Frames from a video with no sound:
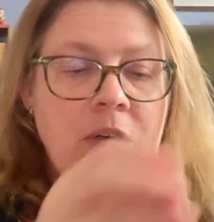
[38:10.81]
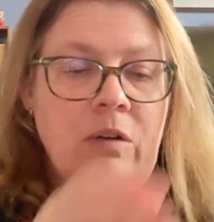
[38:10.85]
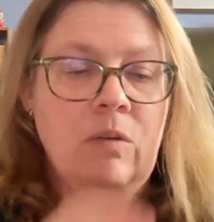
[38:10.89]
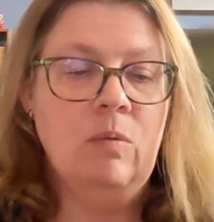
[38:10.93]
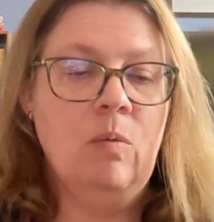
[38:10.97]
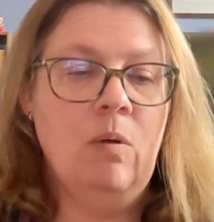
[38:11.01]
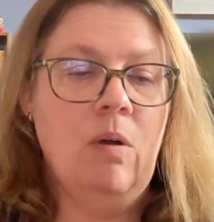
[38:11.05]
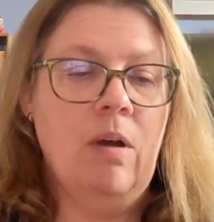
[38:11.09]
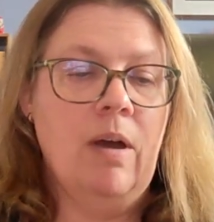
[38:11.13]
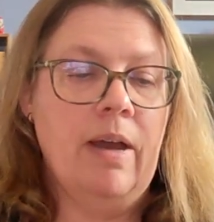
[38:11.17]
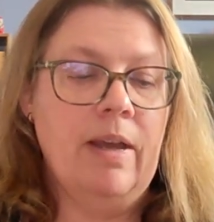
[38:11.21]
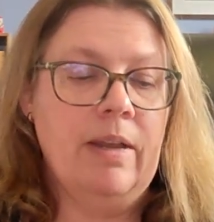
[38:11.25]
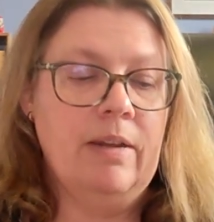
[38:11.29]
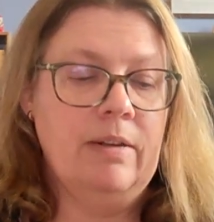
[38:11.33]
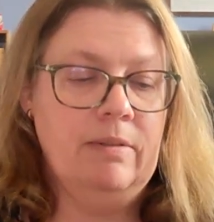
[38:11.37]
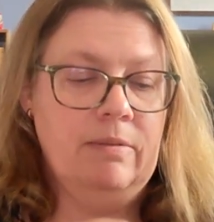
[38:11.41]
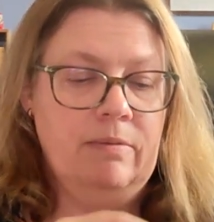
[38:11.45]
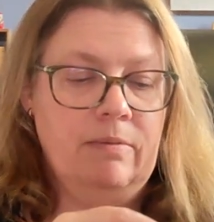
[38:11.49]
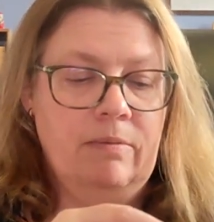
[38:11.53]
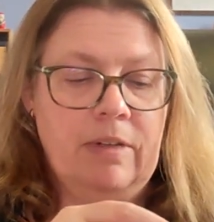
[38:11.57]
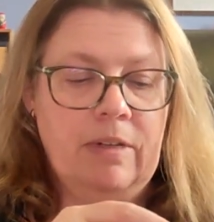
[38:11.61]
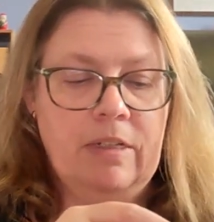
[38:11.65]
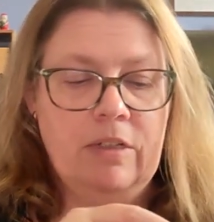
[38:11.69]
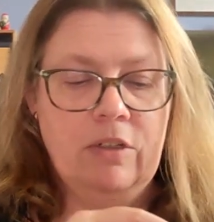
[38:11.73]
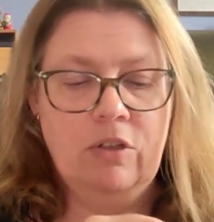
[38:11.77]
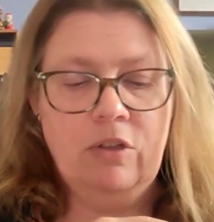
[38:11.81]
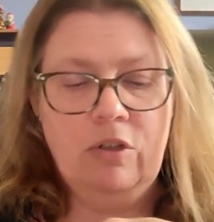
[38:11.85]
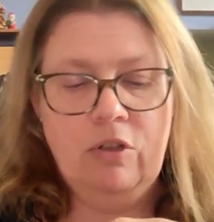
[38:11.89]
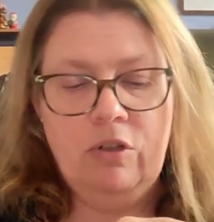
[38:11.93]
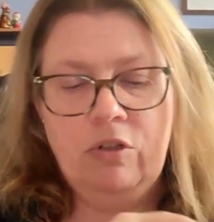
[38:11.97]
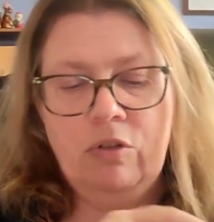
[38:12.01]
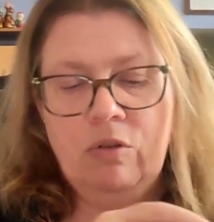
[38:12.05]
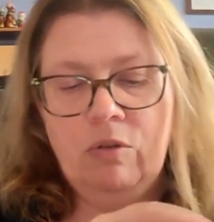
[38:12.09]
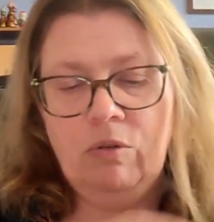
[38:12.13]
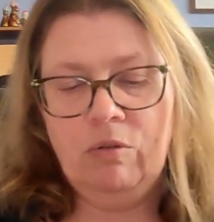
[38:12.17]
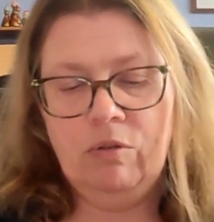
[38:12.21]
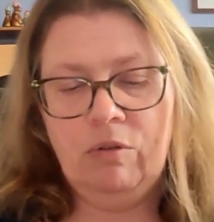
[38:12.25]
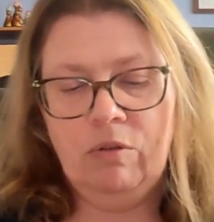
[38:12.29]
white rescue
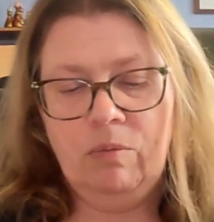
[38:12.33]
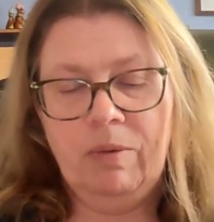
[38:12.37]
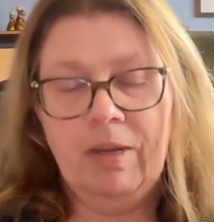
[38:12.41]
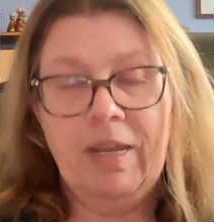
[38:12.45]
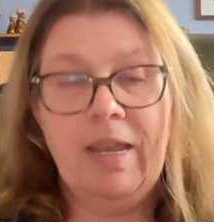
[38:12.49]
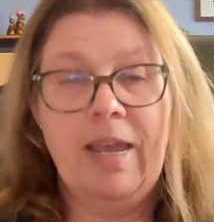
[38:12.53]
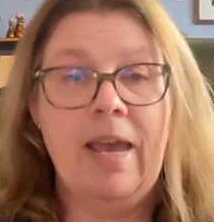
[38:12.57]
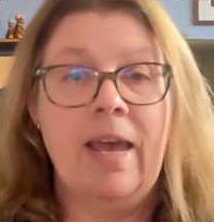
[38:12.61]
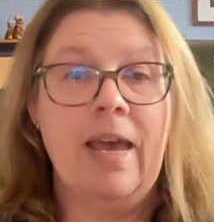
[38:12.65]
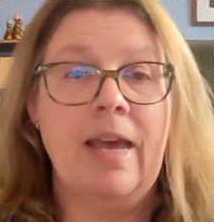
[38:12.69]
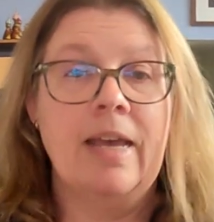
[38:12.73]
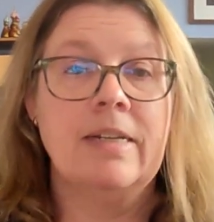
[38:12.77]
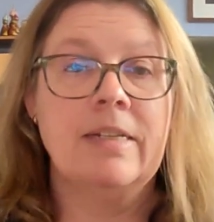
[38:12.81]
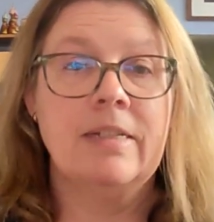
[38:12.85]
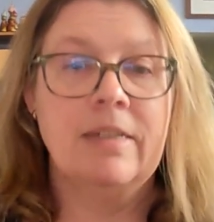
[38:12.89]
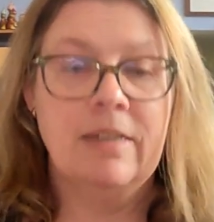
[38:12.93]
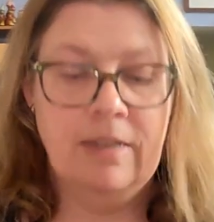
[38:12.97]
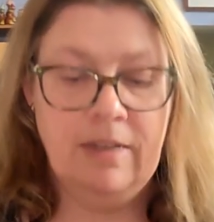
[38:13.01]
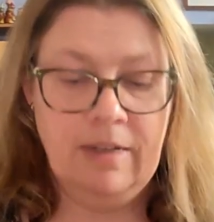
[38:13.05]
dog that we had.